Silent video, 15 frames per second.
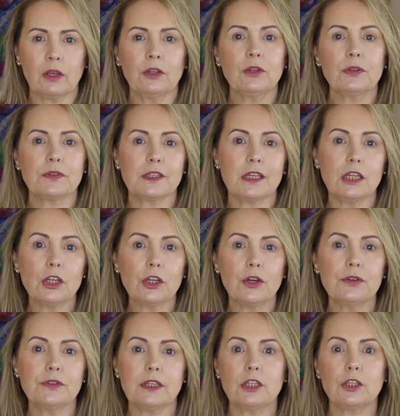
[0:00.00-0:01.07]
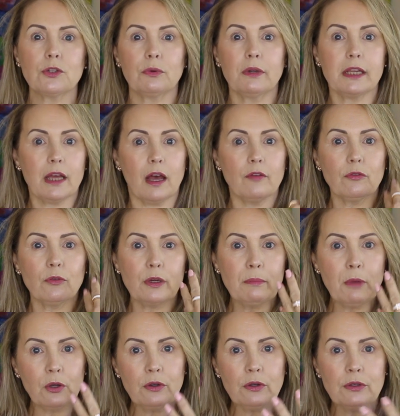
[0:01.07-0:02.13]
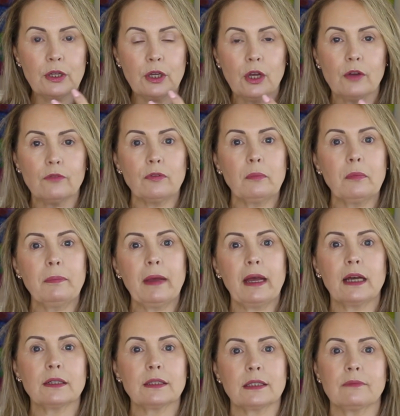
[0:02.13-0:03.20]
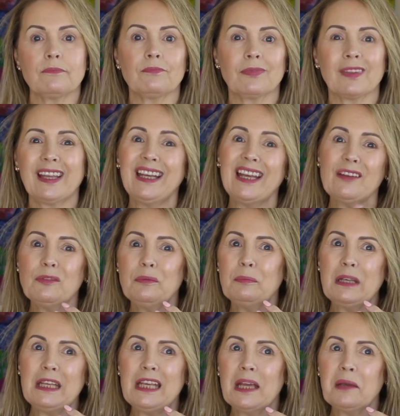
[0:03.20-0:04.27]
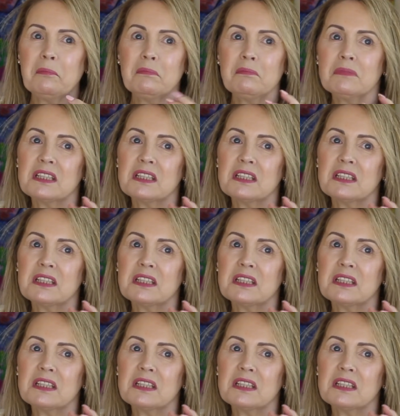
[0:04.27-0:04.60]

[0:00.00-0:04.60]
Your skin goes into recovery mode from about 11 p.m.